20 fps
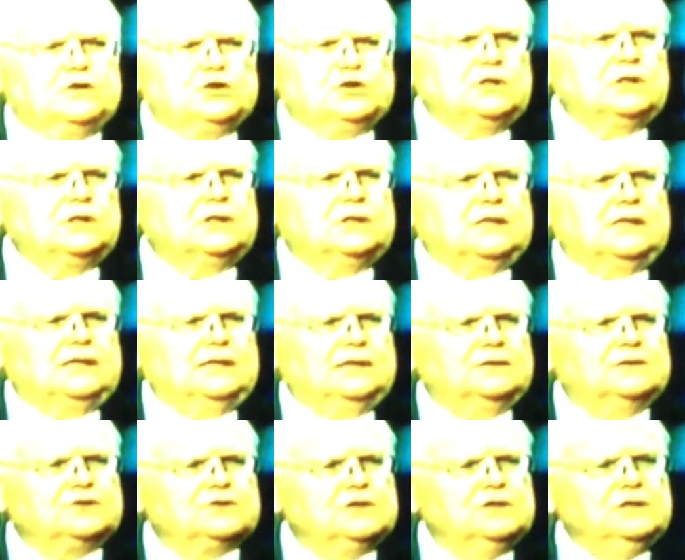of the
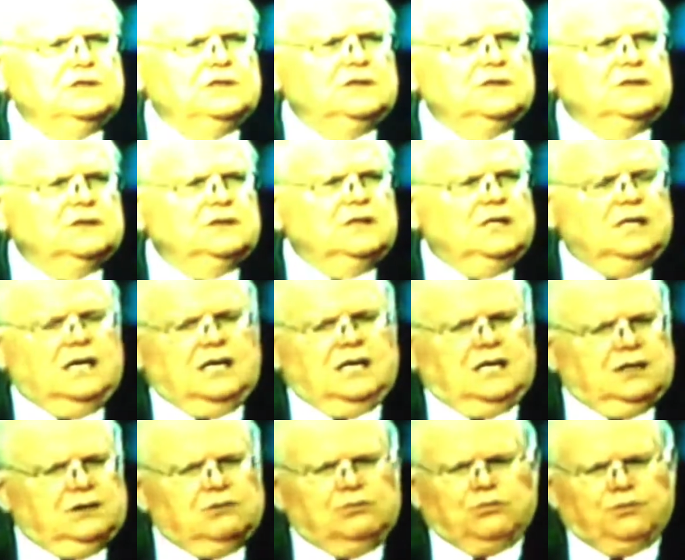Gentiles.
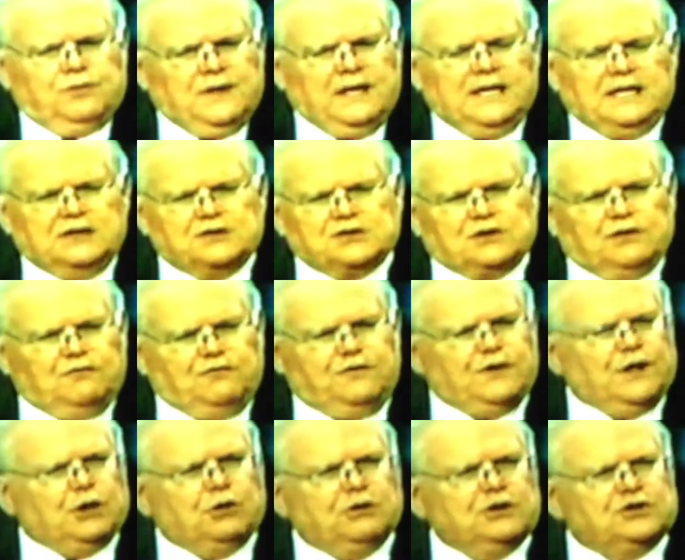That is a
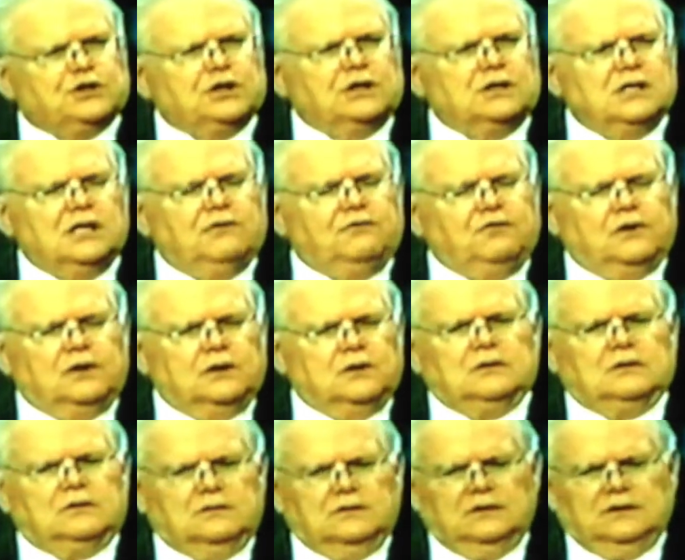very
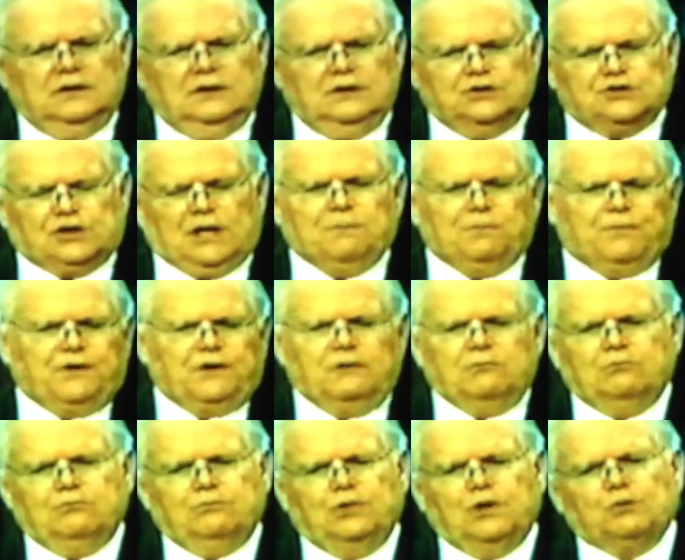significant
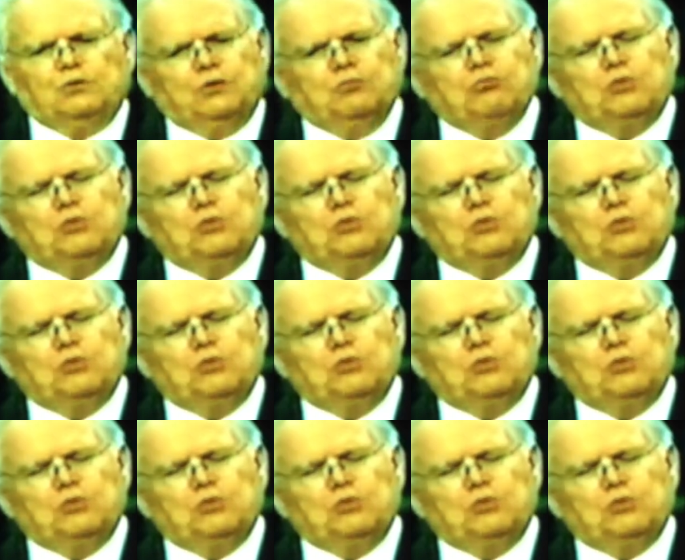something, but